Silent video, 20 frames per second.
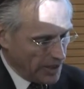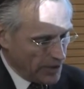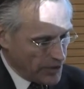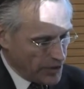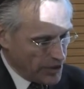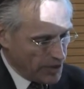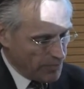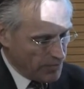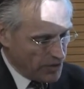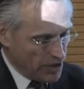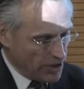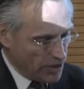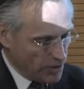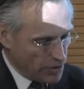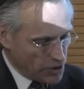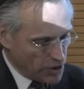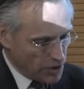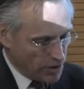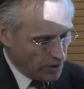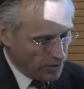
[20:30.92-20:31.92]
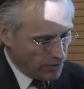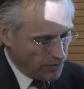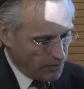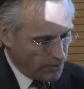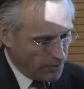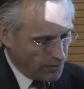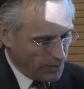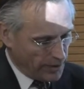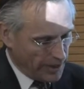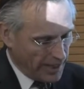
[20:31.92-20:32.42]
the use of
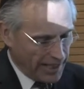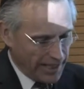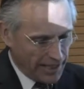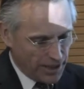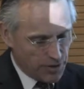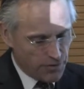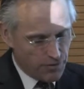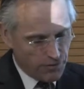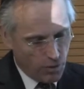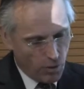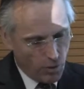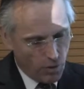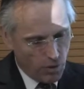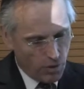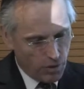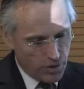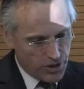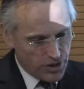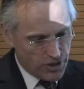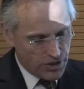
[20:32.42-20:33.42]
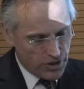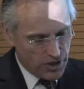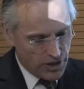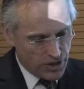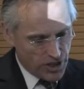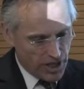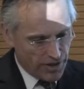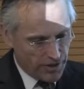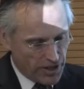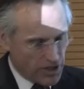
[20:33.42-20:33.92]
land for
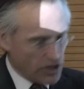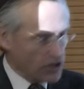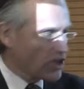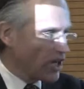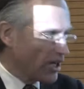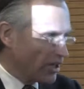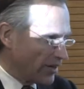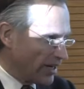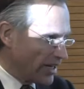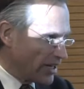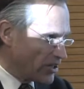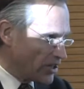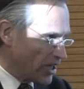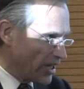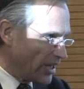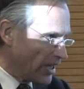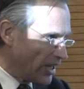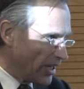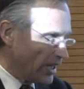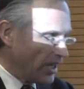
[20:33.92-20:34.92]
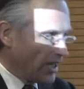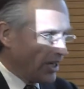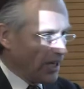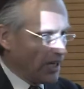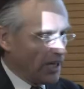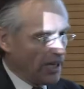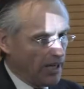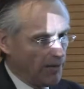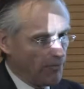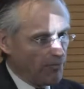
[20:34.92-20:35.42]
generating solar energy.
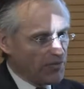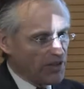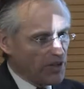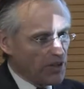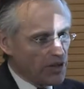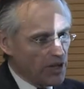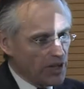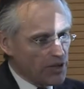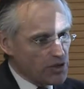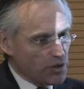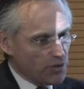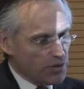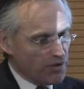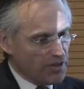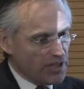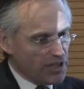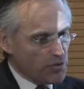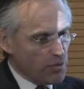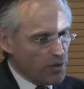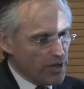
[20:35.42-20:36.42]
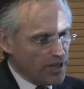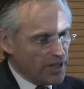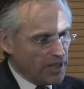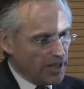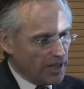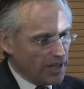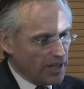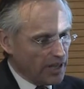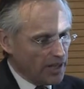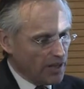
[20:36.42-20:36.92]
Those sorts of things, we
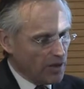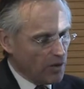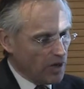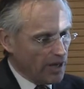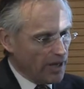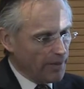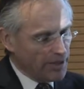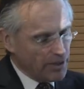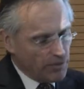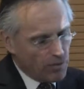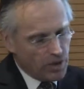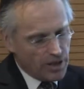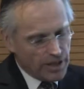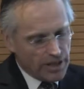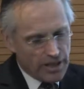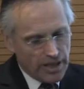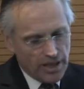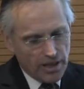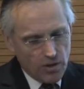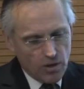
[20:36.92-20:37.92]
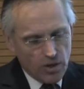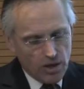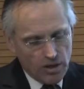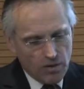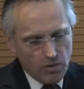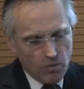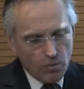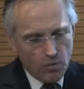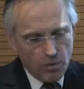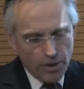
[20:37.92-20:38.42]
think, I mean,
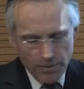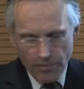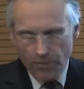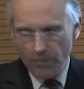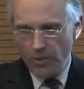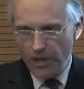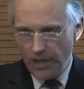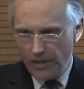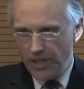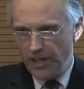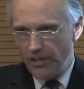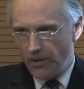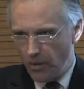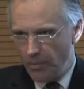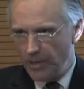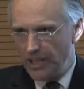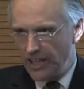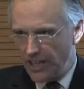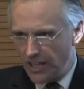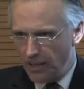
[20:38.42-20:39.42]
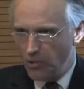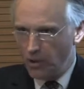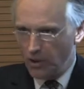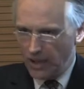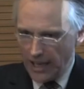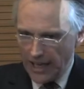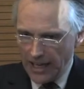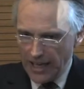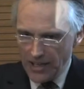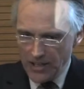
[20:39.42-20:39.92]
they're not making any more
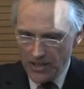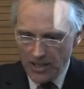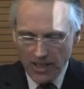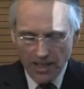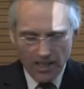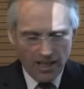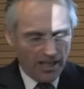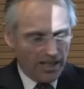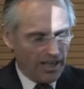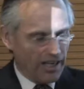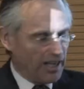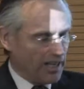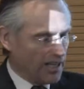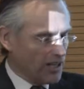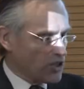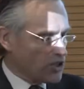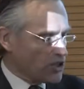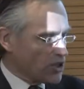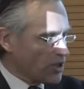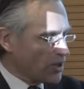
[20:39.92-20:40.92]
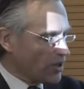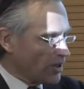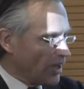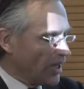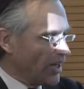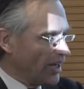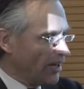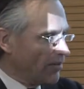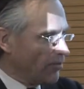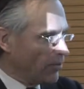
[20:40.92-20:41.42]
land, and
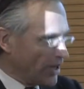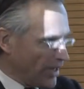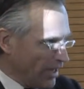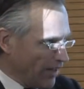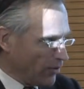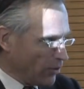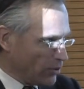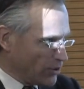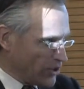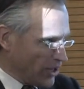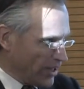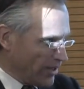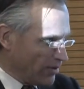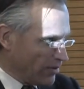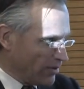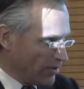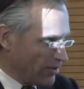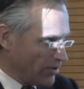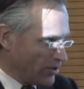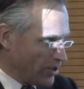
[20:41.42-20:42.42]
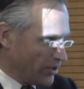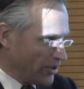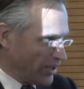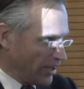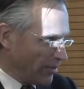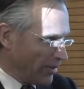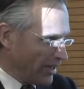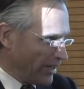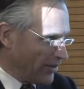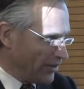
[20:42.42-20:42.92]
we have also to think
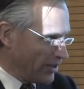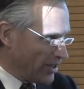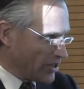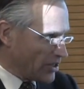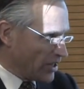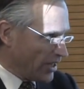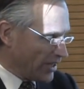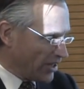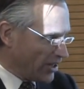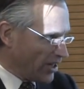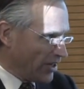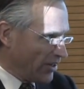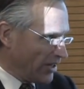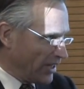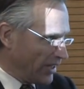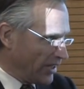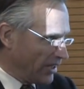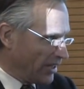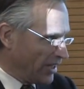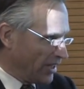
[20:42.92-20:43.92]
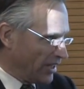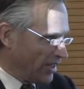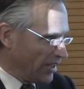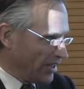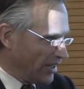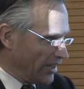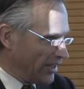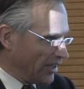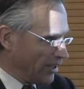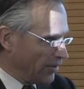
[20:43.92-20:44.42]
about things like growing
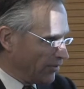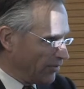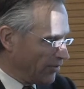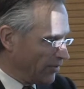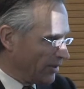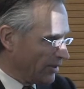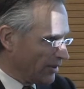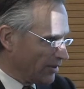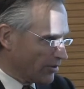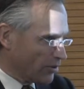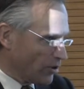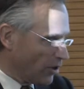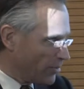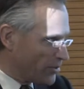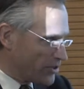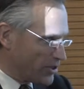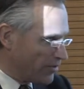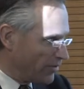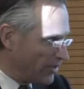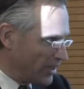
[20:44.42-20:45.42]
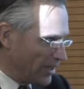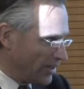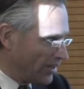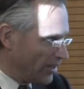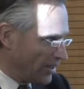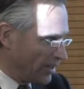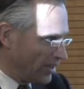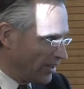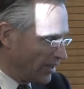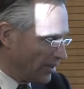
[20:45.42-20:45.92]
enough crops to feed
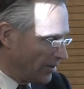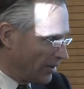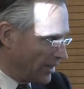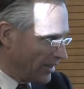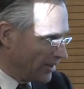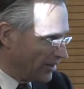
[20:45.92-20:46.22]
our